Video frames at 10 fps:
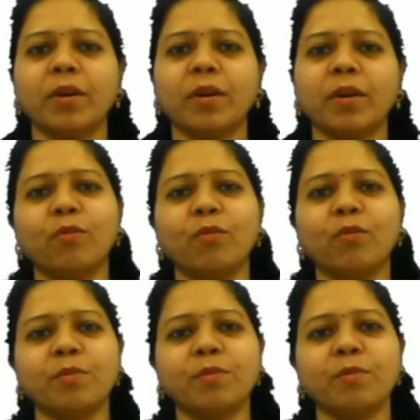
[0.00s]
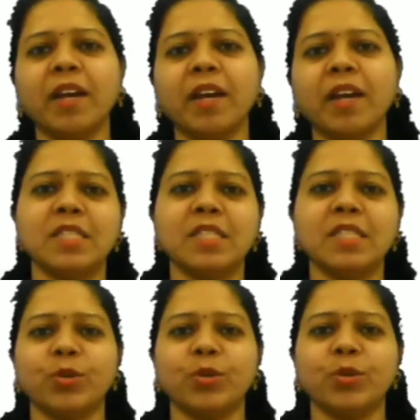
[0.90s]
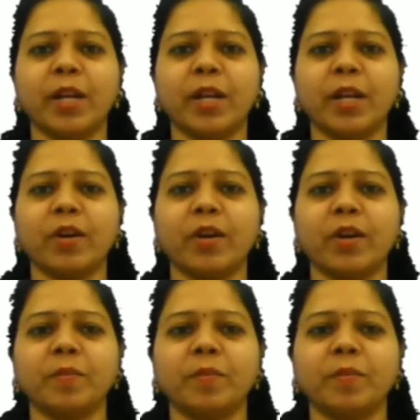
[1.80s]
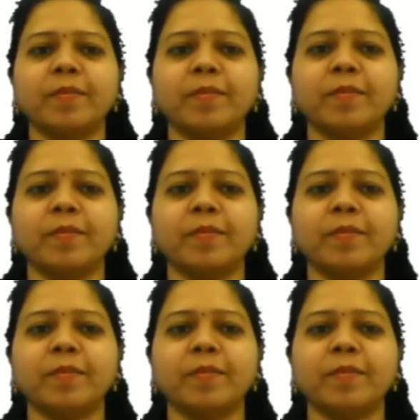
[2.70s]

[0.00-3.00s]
hydrocarbon, and what is meant by unsaturated hydrocarbon.